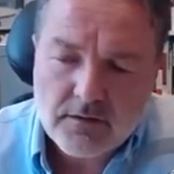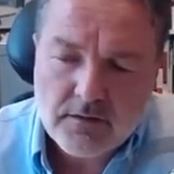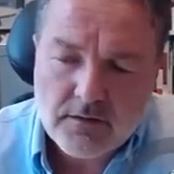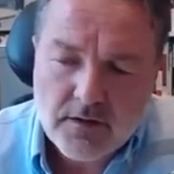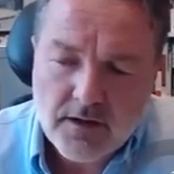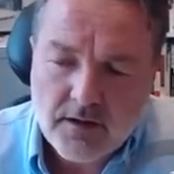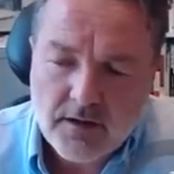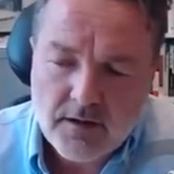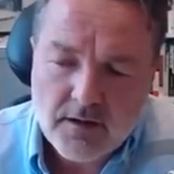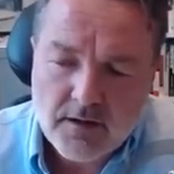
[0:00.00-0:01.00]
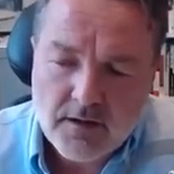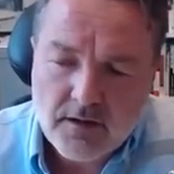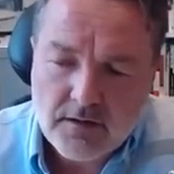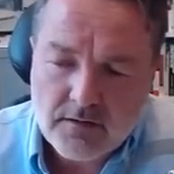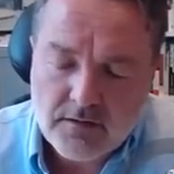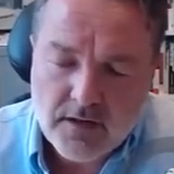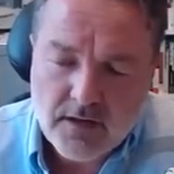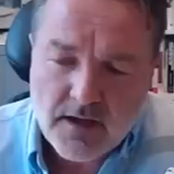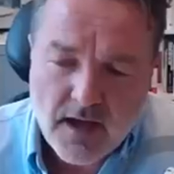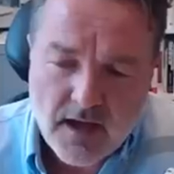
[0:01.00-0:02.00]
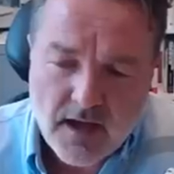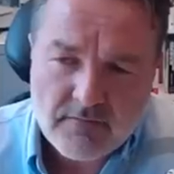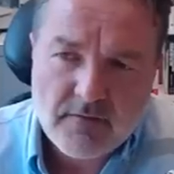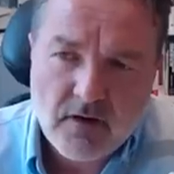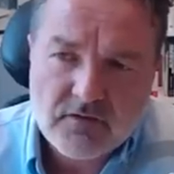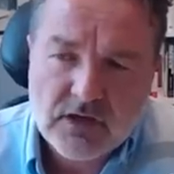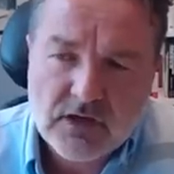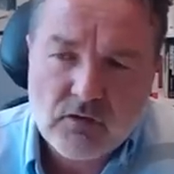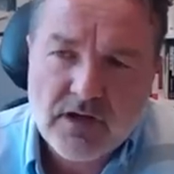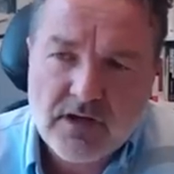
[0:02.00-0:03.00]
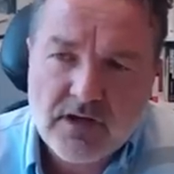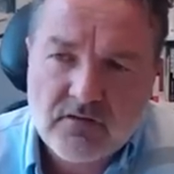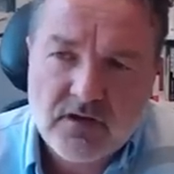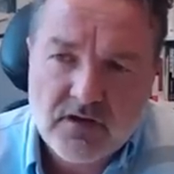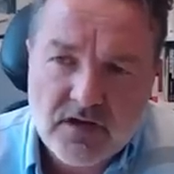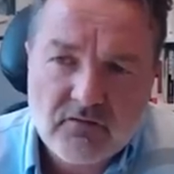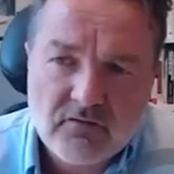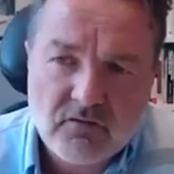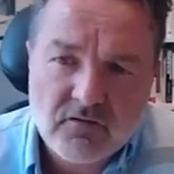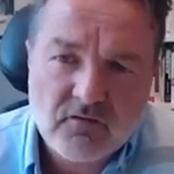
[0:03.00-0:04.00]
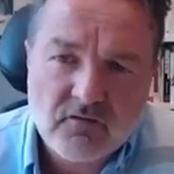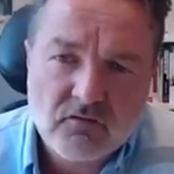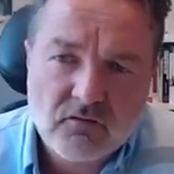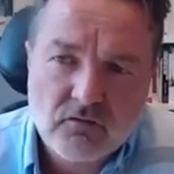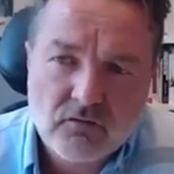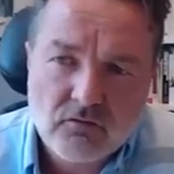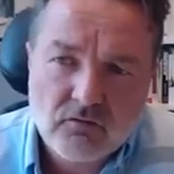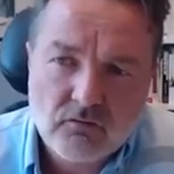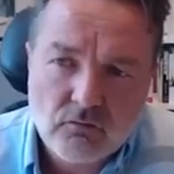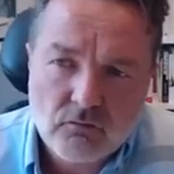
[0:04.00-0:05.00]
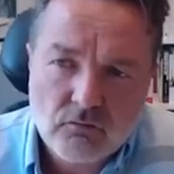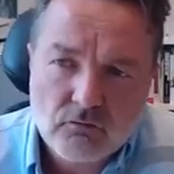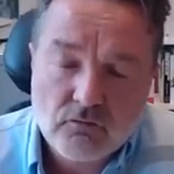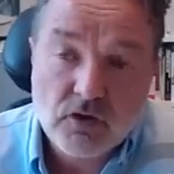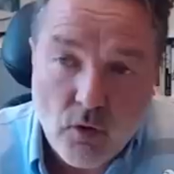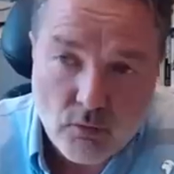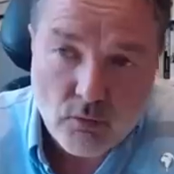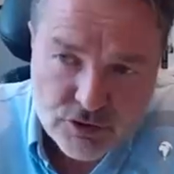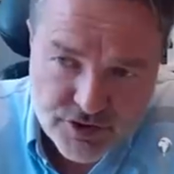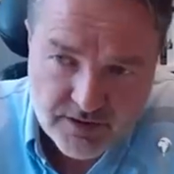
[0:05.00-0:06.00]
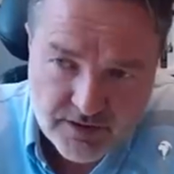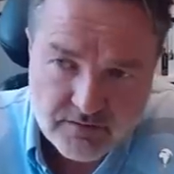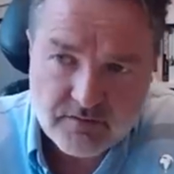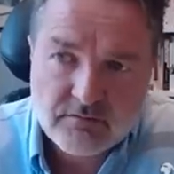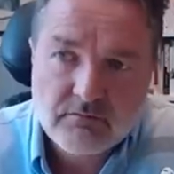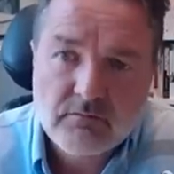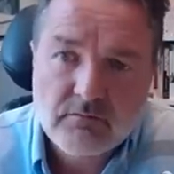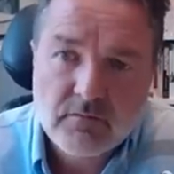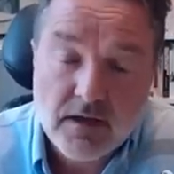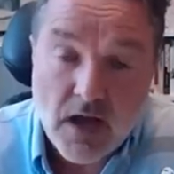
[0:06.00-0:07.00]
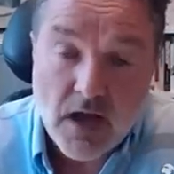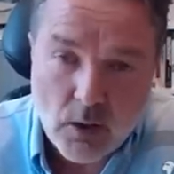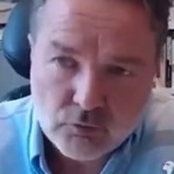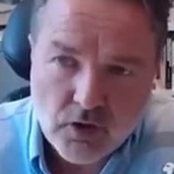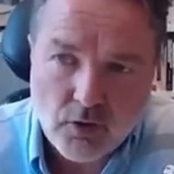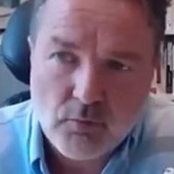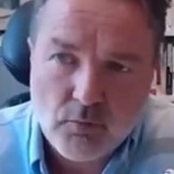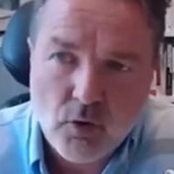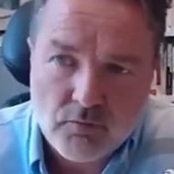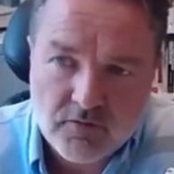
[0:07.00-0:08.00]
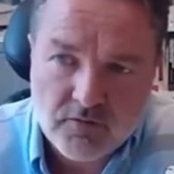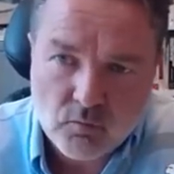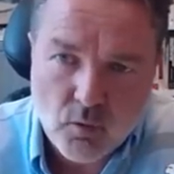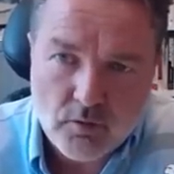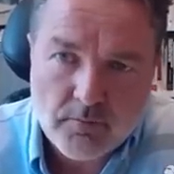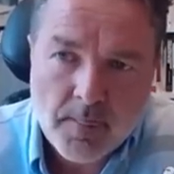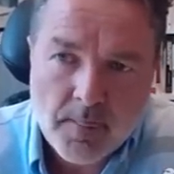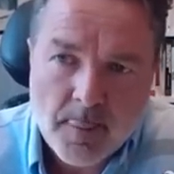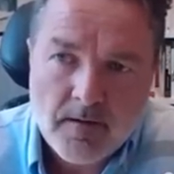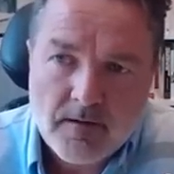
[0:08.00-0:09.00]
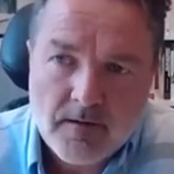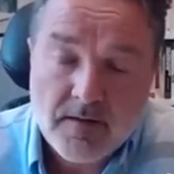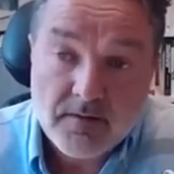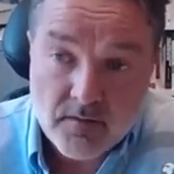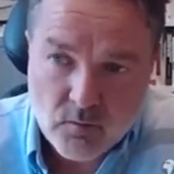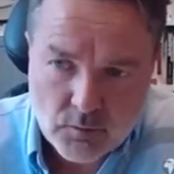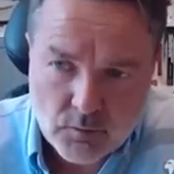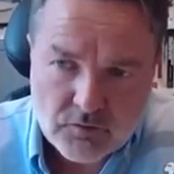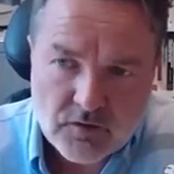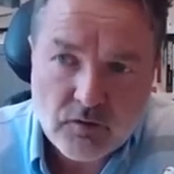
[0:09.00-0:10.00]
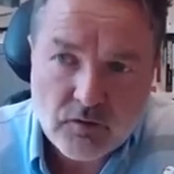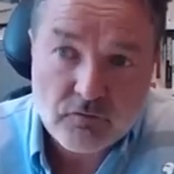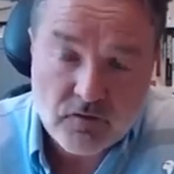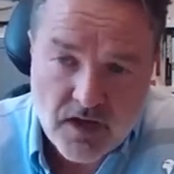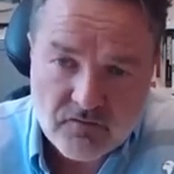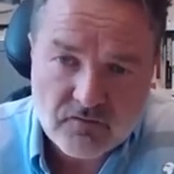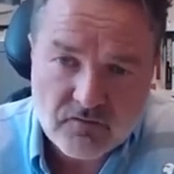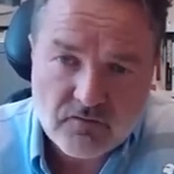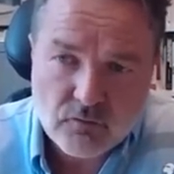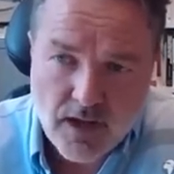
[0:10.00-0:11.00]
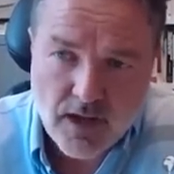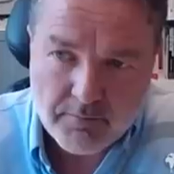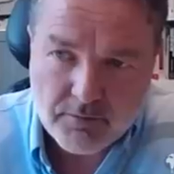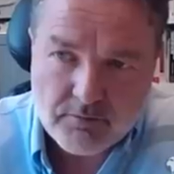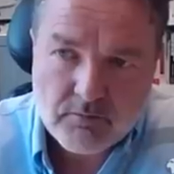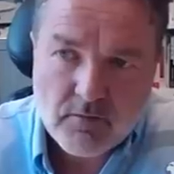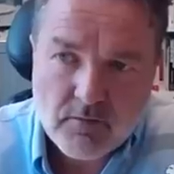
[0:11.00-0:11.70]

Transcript: they have articulated an interest to negotiate an outcome of this war, that they want negotiations to happen.